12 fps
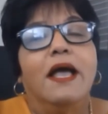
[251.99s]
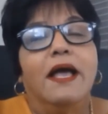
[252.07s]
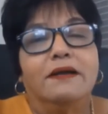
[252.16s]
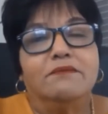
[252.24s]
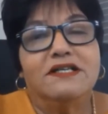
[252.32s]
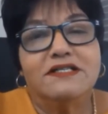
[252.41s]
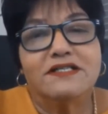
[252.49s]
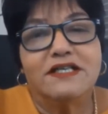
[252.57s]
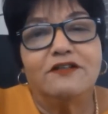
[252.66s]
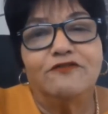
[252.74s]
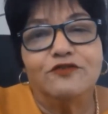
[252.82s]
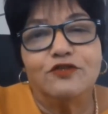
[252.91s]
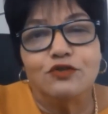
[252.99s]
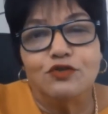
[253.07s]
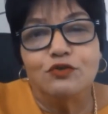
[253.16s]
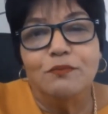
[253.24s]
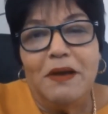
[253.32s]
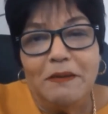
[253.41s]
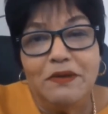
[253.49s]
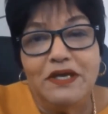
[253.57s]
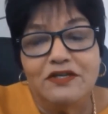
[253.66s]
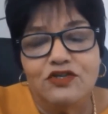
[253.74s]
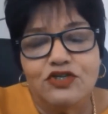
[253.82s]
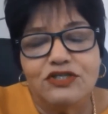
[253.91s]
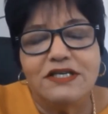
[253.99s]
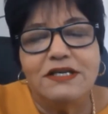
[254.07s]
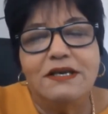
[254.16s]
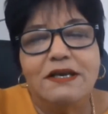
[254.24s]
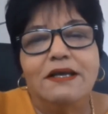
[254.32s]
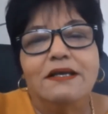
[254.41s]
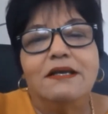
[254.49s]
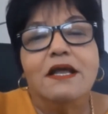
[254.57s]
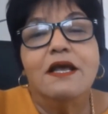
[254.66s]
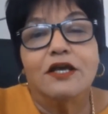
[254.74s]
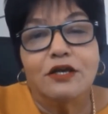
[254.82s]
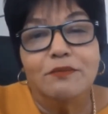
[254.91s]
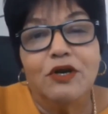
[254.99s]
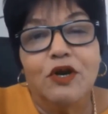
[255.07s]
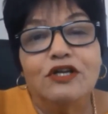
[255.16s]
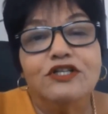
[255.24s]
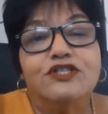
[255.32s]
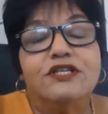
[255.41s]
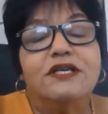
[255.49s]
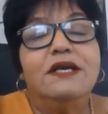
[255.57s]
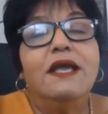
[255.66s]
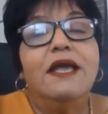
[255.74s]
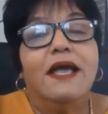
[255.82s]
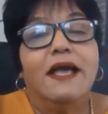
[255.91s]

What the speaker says: and myself to do my PhD in criminology.